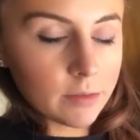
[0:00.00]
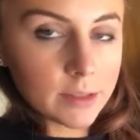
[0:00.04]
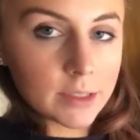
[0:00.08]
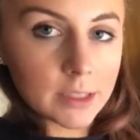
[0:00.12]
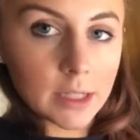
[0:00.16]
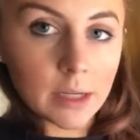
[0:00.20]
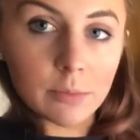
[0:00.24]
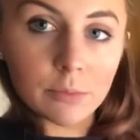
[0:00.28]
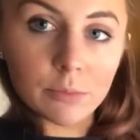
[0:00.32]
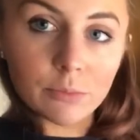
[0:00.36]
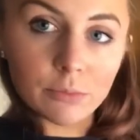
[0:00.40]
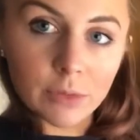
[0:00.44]

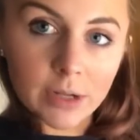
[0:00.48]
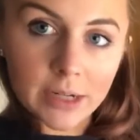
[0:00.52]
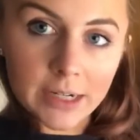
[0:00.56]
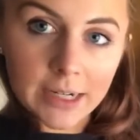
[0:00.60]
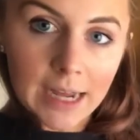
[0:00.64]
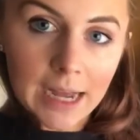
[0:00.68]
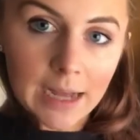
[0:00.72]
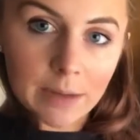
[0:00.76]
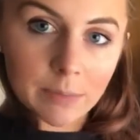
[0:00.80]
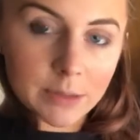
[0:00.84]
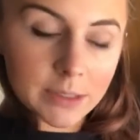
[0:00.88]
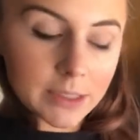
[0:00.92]
some red
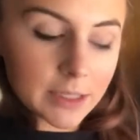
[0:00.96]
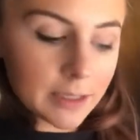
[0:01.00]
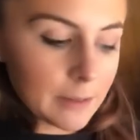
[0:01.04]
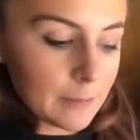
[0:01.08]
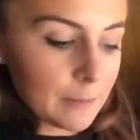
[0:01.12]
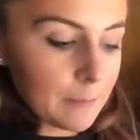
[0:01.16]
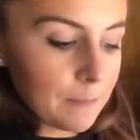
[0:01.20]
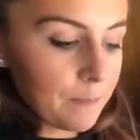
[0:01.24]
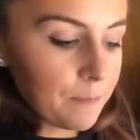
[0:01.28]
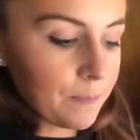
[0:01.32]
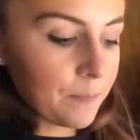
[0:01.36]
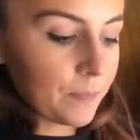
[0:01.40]

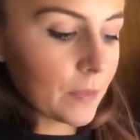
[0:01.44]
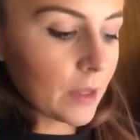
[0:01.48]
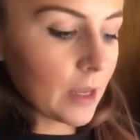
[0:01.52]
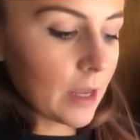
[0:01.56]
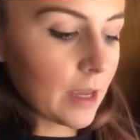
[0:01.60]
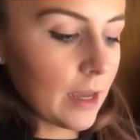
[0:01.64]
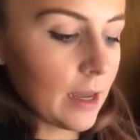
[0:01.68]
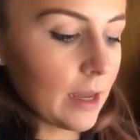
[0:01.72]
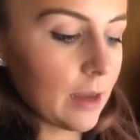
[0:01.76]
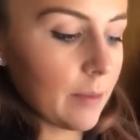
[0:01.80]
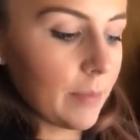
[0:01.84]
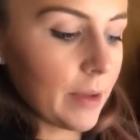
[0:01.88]
capsicum.
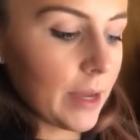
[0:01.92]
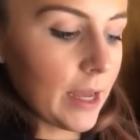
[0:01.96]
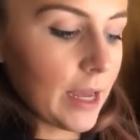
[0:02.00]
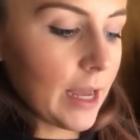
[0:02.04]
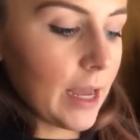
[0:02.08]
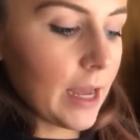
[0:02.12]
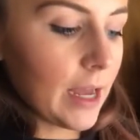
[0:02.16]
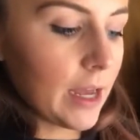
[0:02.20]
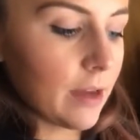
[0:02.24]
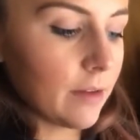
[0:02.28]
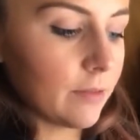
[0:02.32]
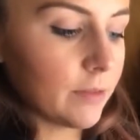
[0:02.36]
I
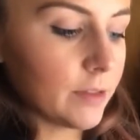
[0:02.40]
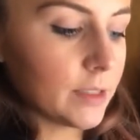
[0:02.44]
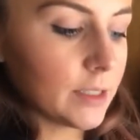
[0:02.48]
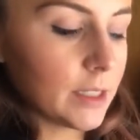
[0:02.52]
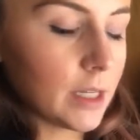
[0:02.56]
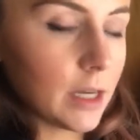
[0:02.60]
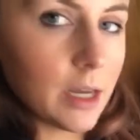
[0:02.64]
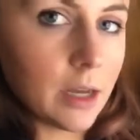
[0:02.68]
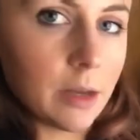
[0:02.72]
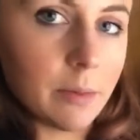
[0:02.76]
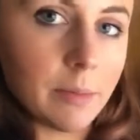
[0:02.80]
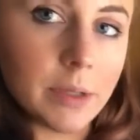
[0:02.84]
have
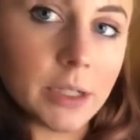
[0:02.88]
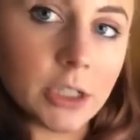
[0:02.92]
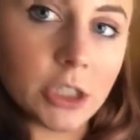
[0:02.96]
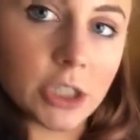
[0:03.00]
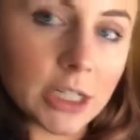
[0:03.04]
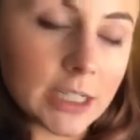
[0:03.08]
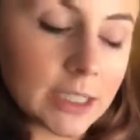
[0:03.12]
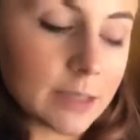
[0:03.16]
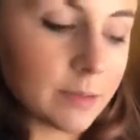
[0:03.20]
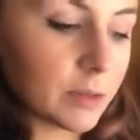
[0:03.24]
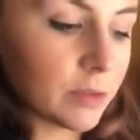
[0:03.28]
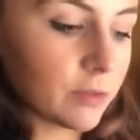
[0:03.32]
some
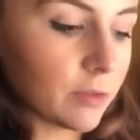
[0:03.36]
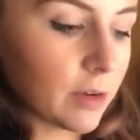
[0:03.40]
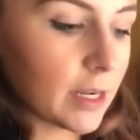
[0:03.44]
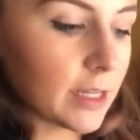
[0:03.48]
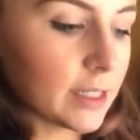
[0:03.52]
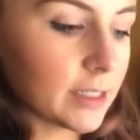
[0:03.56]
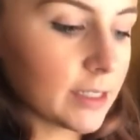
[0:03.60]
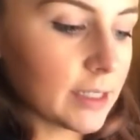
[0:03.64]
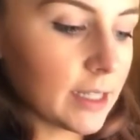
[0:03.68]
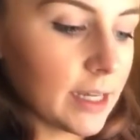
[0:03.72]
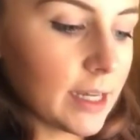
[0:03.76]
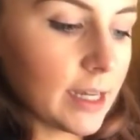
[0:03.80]
jasmine
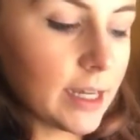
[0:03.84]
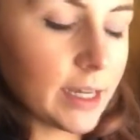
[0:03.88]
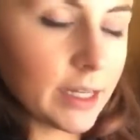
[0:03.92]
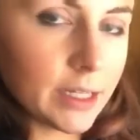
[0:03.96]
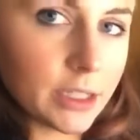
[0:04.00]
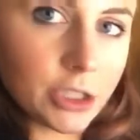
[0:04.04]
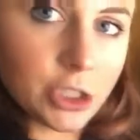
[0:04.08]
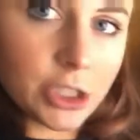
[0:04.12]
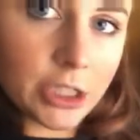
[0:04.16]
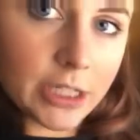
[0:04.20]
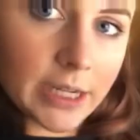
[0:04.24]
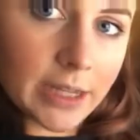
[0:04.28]
rice there,
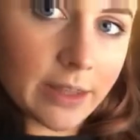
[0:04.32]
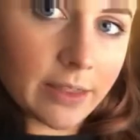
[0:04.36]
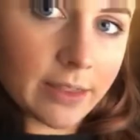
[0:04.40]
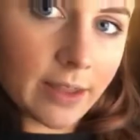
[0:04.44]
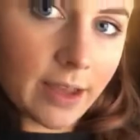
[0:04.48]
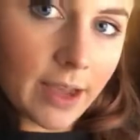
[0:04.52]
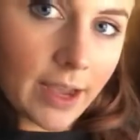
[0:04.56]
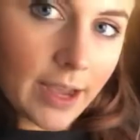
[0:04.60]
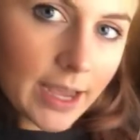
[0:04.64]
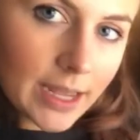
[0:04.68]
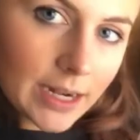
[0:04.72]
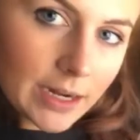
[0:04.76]
chicken
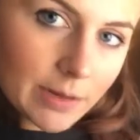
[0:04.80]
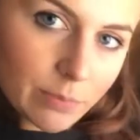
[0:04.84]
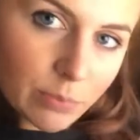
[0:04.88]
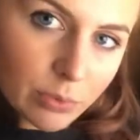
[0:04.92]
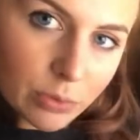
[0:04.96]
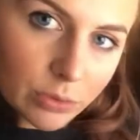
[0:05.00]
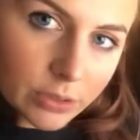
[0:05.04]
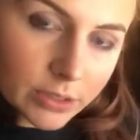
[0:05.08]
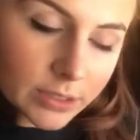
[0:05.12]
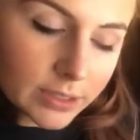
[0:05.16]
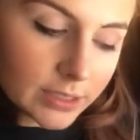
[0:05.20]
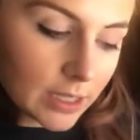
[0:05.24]
thigh, and I
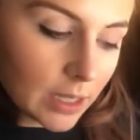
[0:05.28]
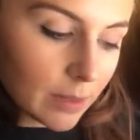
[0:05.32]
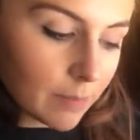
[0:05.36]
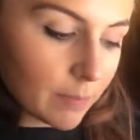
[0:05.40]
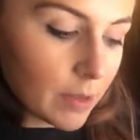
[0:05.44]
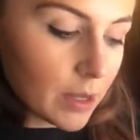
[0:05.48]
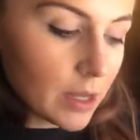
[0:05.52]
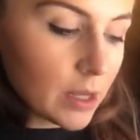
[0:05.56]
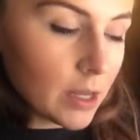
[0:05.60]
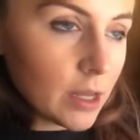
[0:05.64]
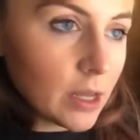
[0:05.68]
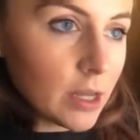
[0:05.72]
put
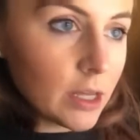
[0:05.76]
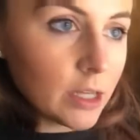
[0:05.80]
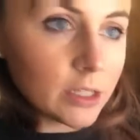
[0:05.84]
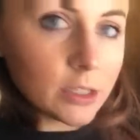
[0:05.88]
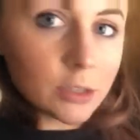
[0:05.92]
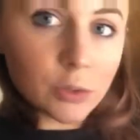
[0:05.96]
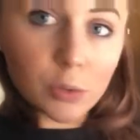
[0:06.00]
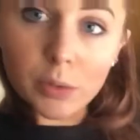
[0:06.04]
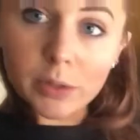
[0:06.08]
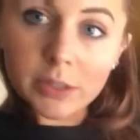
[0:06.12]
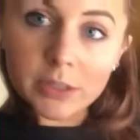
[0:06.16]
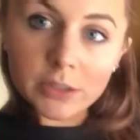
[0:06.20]
some
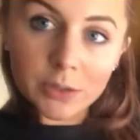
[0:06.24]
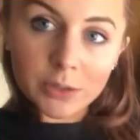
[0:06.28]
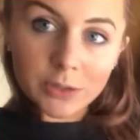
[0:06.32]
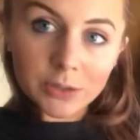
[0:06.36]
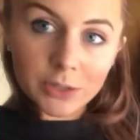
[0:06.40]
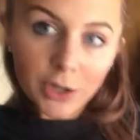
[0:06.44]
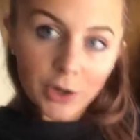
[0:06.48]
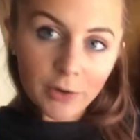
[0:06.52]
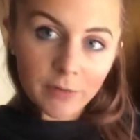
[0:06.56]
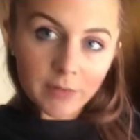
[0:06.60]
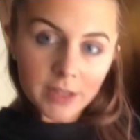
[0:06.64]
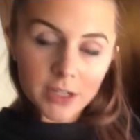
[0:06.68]
soy
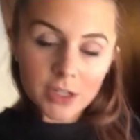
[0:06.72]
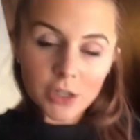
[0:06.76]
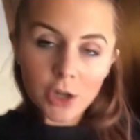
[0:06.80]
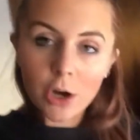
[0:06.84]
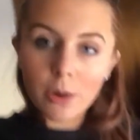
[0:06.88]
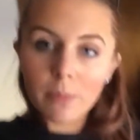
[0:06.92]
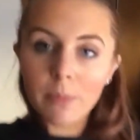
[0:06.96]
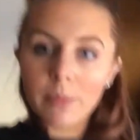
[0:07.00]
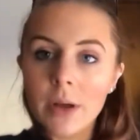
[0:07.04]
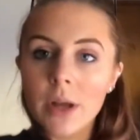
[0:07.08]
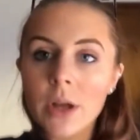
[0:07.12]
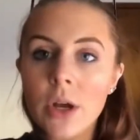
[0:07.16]
sauce over the
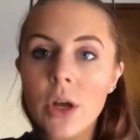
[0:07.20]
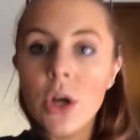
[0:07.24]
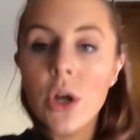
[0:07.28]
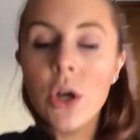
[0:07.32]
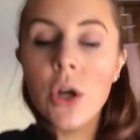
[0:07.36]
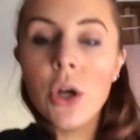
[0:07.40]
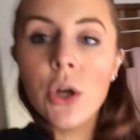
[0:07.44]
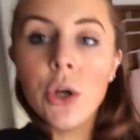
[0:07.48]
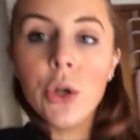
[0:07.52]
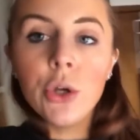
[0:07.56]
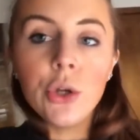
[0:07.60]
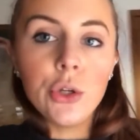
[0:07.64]
top.
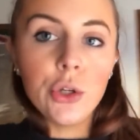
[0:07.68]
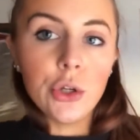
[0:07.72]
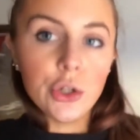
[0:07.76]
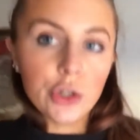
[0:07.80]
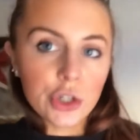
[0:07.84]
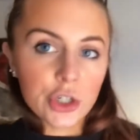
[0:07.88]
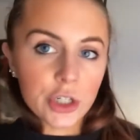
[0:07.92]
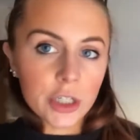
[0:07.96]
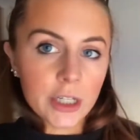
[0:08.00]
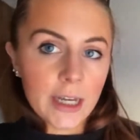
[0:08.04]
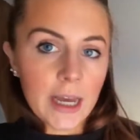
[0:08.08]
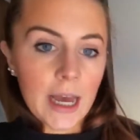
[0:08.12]

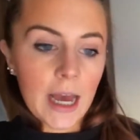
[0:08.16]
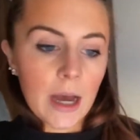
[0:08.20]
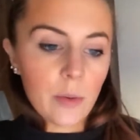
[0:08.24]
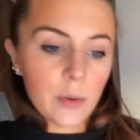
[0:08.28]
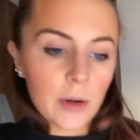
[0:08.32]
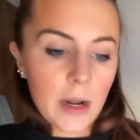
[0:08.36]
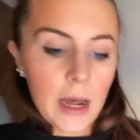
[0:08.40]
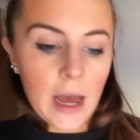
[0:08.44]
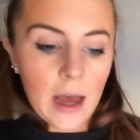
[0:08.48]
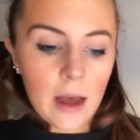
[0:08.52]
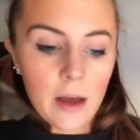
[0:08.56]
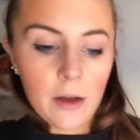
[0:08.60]
Usually I
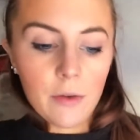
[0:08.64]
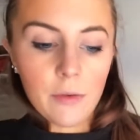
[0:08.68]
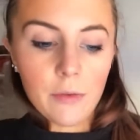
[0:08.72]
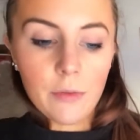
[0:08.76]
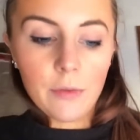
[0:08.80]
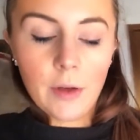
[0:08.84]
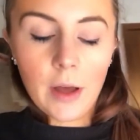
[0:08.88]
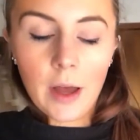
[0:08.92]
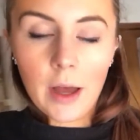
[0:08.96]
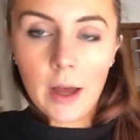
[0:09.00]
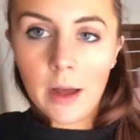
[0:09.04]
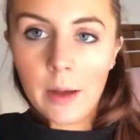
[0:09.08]
would
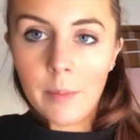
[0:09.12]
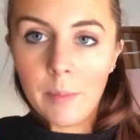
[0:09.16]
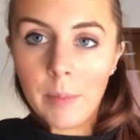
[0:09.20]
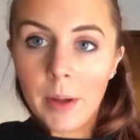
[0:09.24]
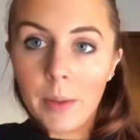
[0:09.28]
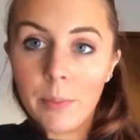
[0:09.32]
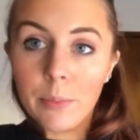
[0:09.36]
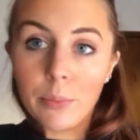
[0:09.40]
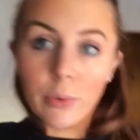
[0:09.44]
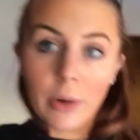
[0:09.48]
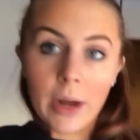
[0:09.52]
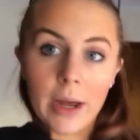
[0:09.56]
have
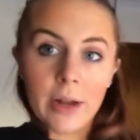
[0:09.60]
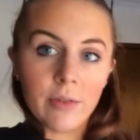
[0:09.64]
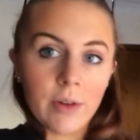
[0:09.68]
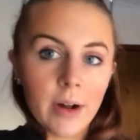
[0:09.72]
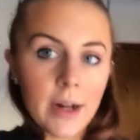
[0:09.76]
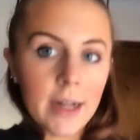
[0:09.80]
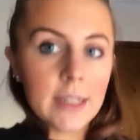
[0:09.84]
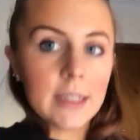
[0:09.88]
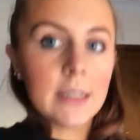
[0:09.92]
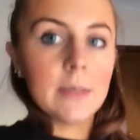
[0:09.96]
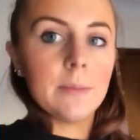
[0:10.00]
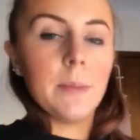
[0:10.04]
brown
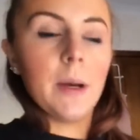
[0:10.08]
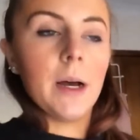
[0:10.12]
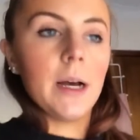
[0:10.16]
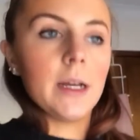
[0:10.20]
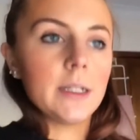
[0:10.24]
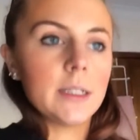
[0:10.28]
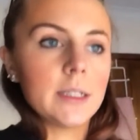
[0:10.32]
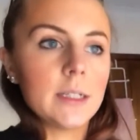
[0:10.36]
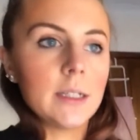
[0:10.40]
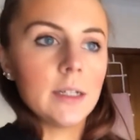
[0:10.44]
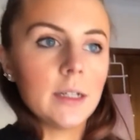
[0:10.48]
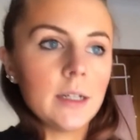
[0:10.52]
rice,
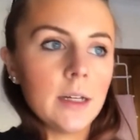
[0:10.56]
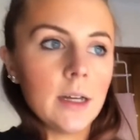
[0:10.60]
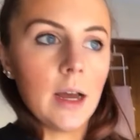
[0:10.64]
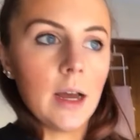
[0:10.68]
but